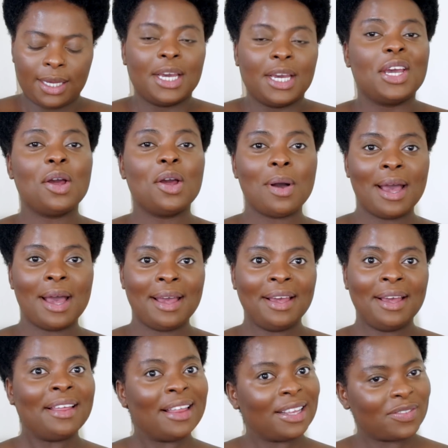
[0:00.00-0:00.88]
you know what?
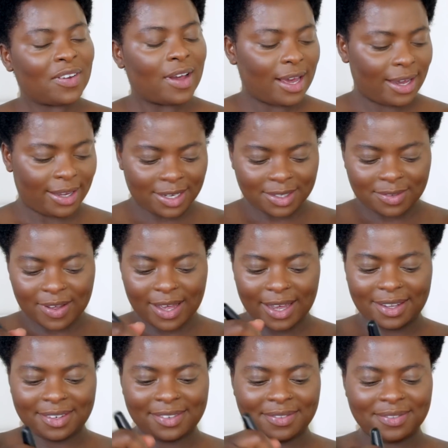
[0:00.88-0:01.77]
That's fine, that's
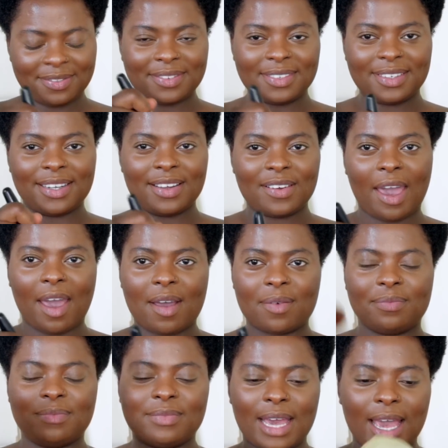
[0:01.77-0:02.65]
fine. Okay,
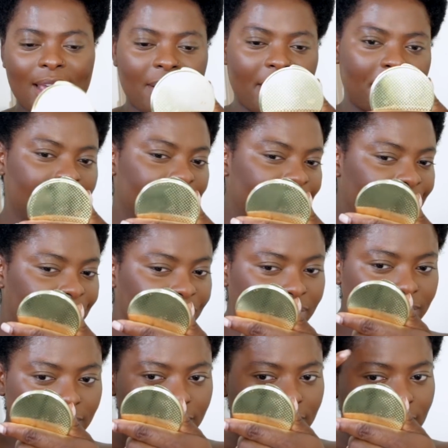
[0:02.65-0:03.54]
anyway.
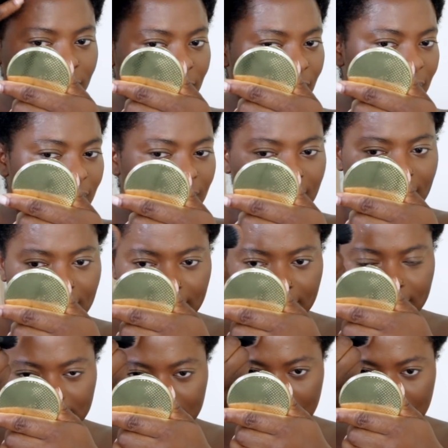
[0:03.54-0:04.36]
Gonna